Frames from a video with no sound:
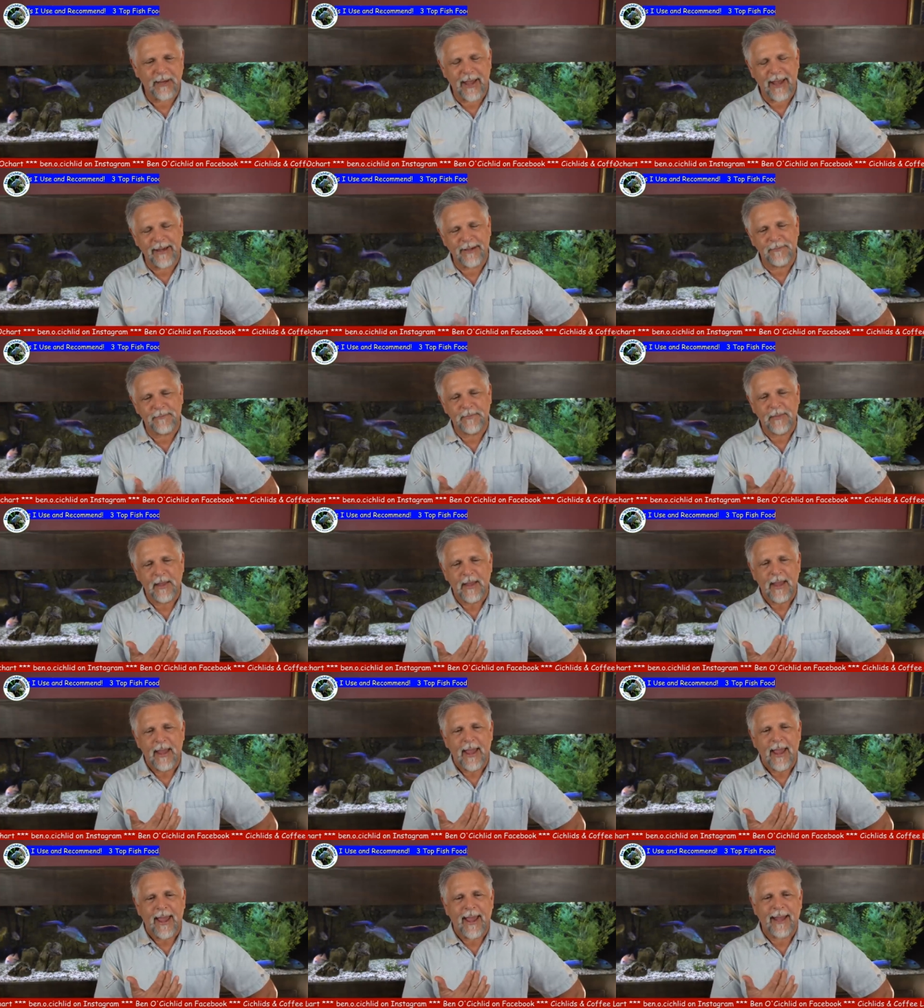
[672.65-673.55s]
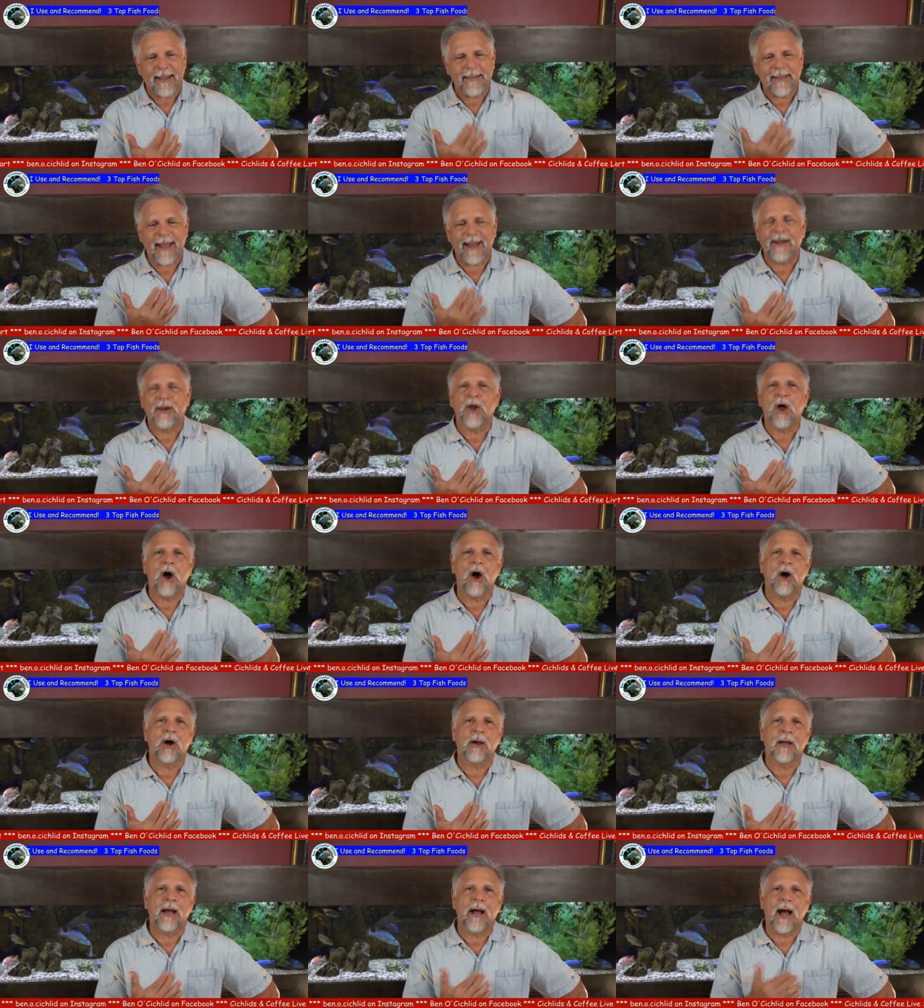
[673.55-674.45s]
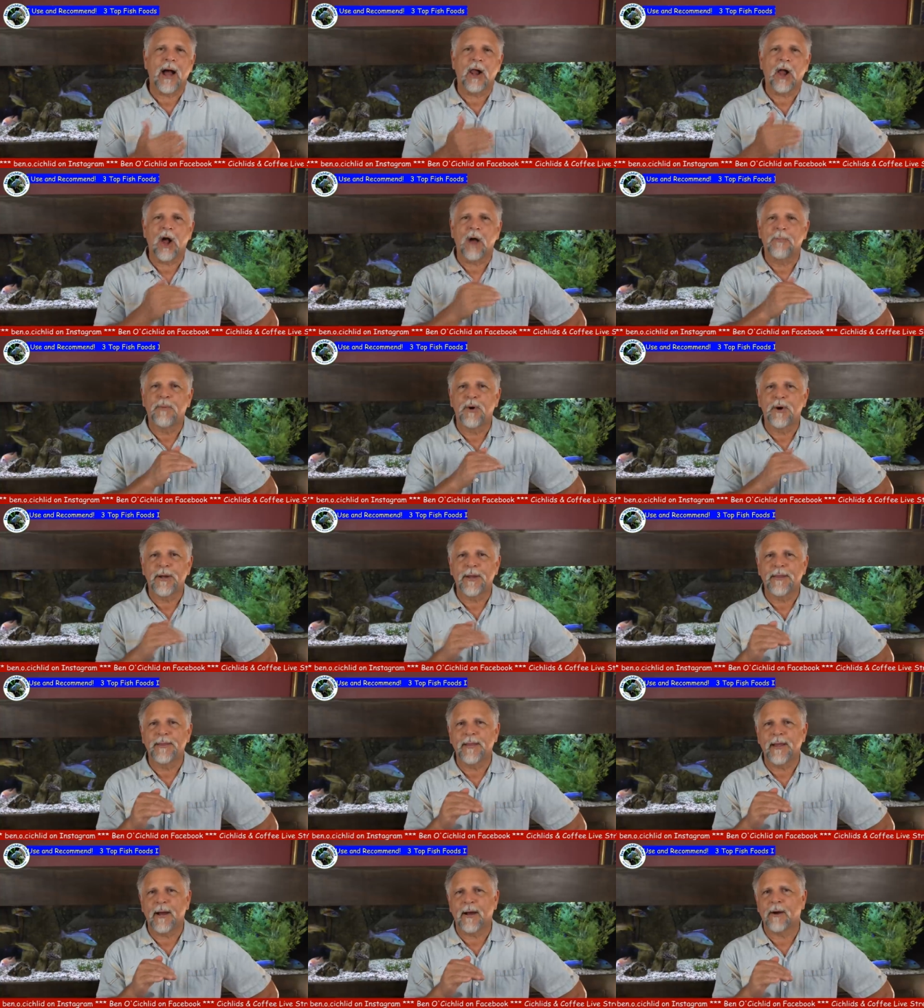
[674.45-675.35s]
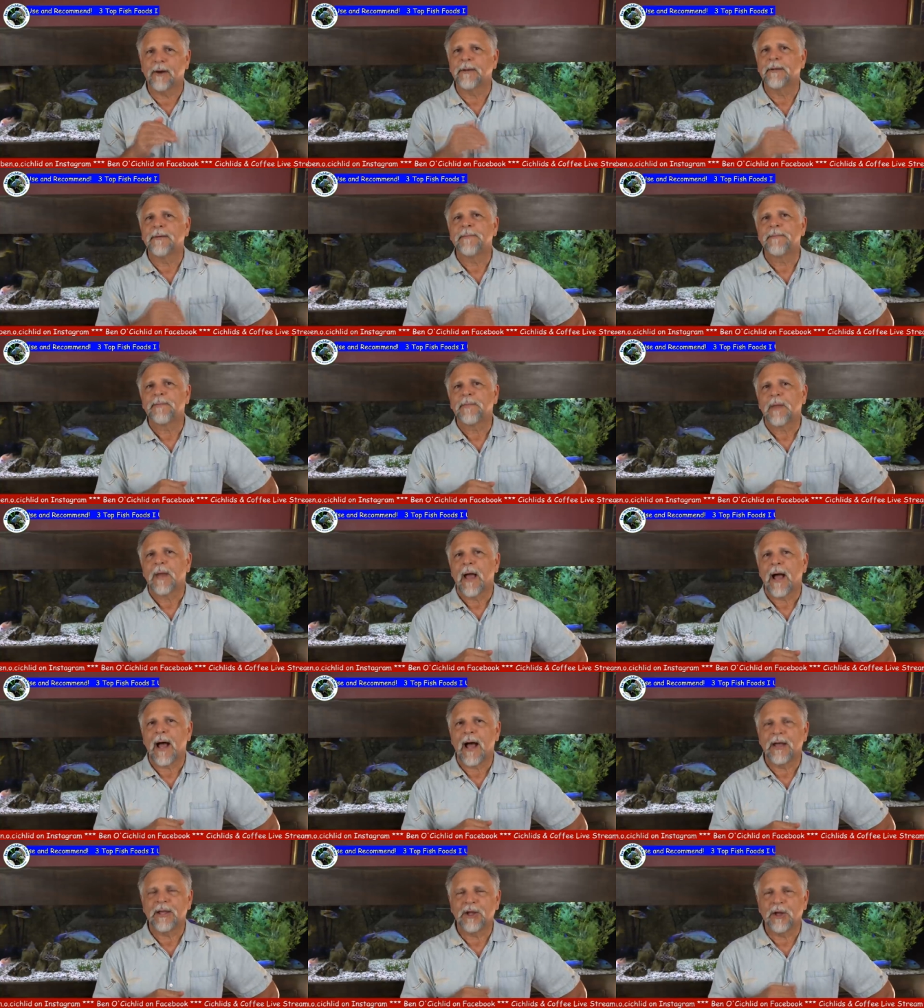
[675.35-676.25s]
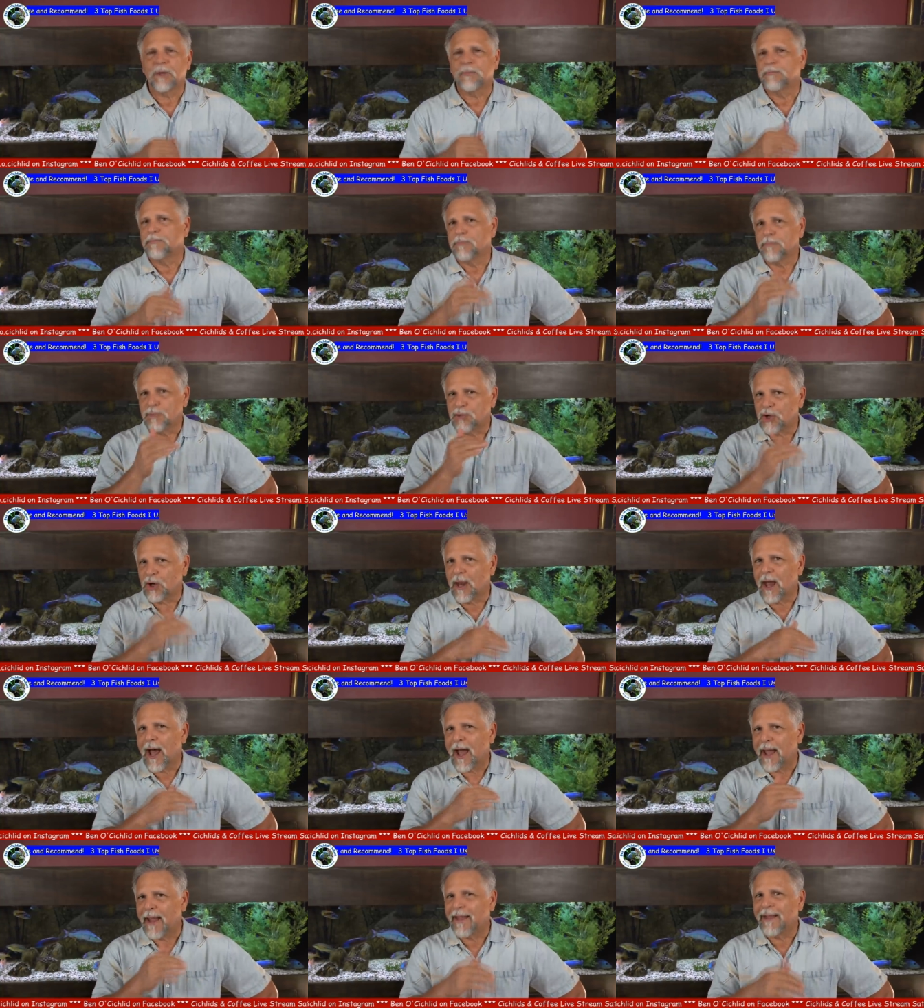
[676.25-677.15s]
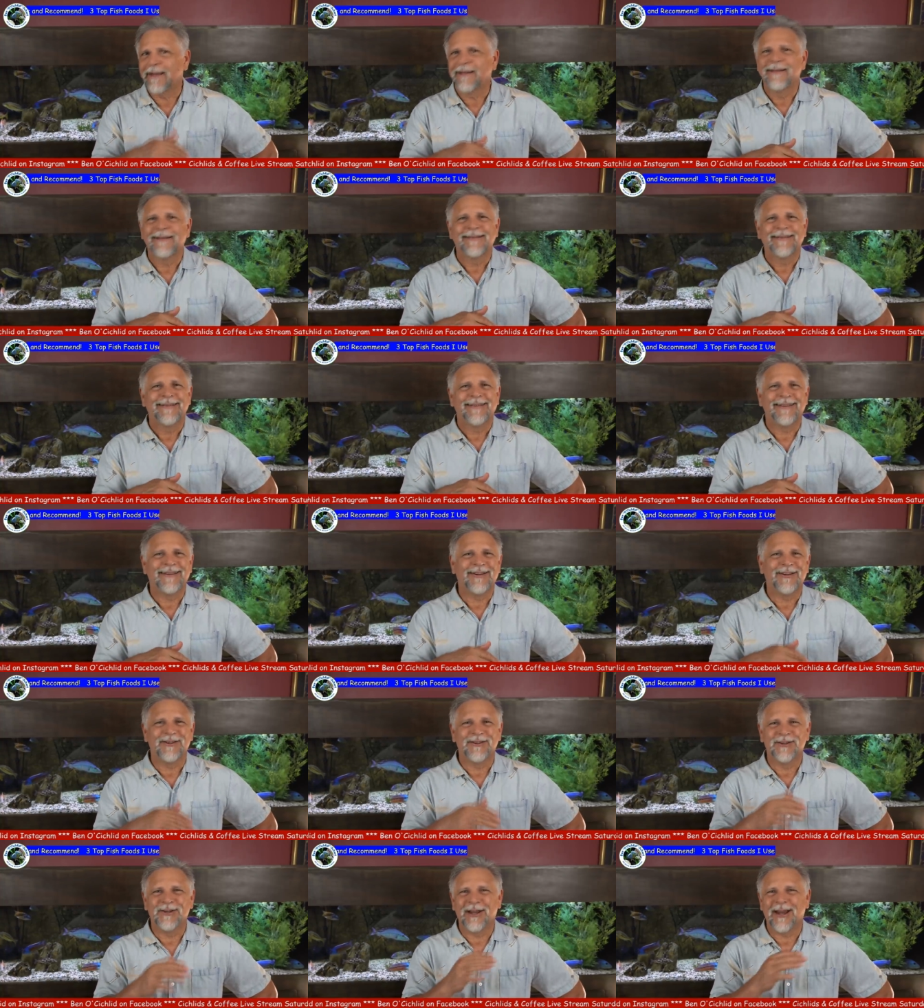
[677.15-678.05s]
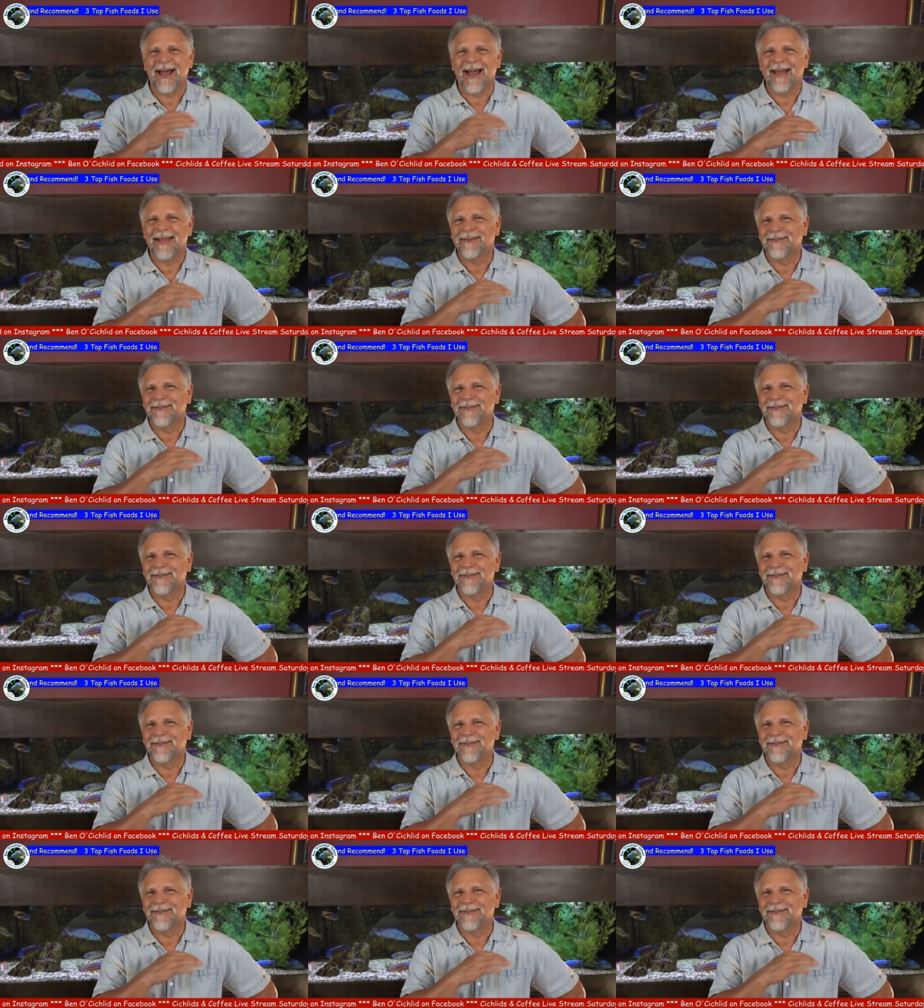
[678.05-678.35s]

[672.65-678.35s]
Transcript: And, and that log, I'll, I'll put in there, uh, you know, July, you know, July